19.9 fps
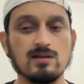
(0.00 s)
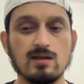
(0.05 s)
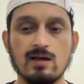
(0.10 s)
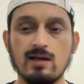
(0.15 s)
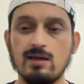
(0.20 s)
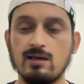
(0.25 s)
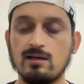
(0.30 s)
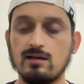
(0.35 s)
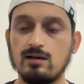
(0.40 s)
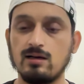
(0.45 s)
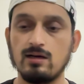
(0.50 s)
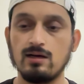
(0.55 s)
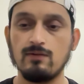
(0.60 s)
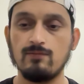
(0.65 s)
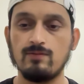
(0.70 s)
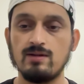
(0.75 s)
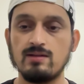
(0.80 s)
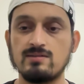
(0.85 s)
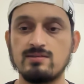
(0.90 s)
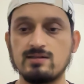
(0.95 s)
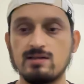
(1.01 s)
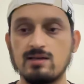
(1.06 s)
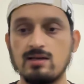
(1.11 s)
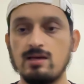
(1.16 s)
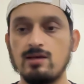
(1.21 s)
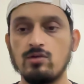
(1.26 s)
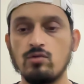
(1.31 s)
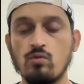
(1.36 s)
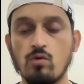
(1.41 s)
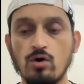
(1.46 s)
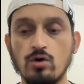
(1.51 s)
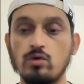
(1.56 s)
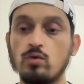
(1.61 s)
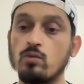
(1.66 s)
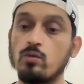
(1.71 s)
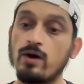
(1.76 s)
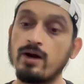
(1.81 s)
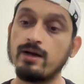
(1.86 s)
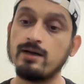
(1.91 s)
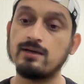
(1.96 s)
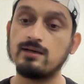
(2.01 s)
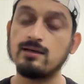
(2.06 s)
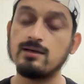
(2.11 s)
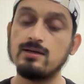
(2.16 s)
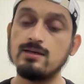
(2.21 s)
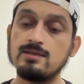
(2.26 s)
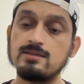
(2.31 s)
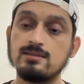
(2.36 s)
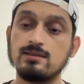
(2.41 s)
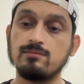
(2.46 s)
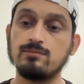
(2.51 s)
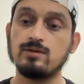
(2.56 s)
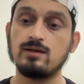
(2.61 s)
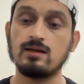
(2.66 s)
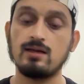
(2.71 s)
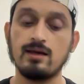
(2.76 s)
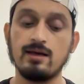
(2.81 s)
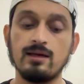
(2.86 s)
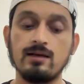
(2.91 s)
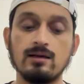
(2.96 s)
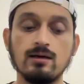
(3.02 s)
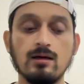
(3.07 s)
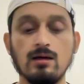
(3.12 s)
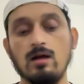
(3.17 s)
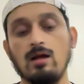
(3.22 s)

Like if let's say you want to write something like